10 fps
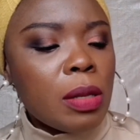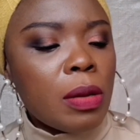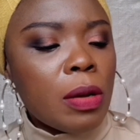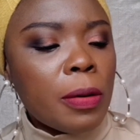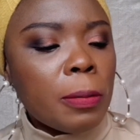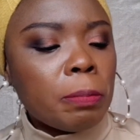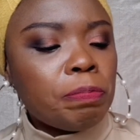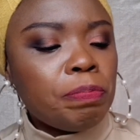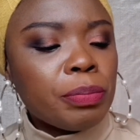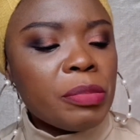
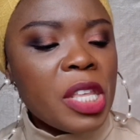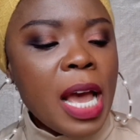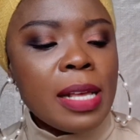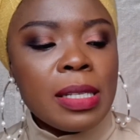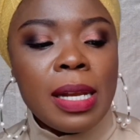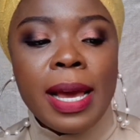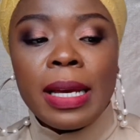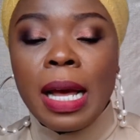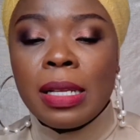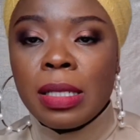the Azelaic
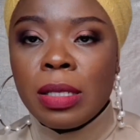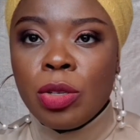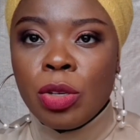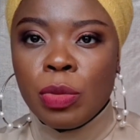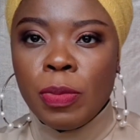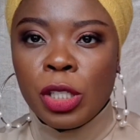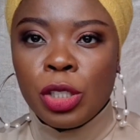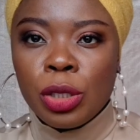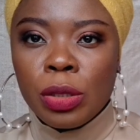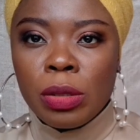acid
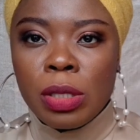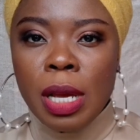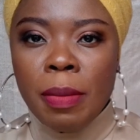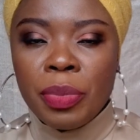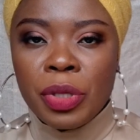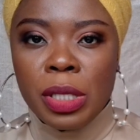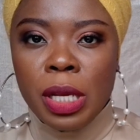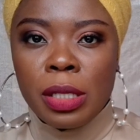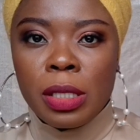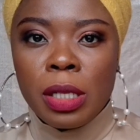suspension,
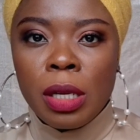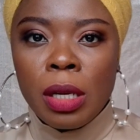10%